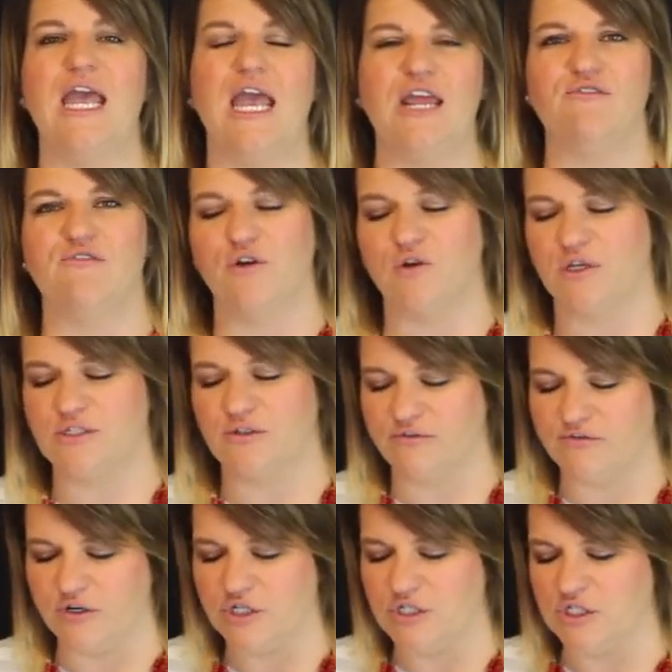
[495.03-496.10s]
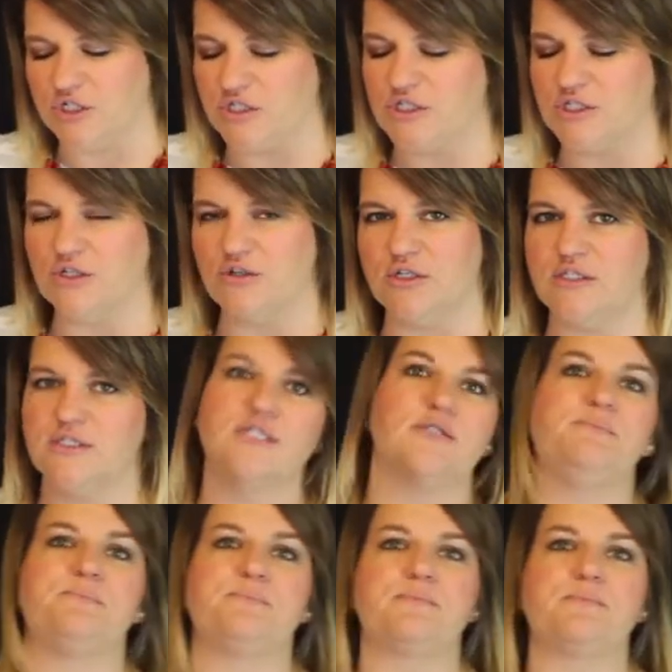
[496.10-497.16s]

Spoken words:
and focus on first year students.